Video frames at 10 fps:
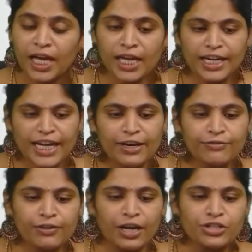Now
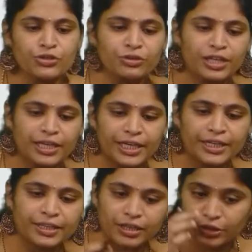I should delete
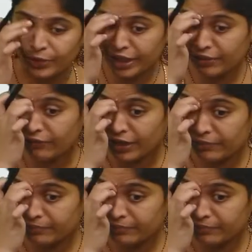21.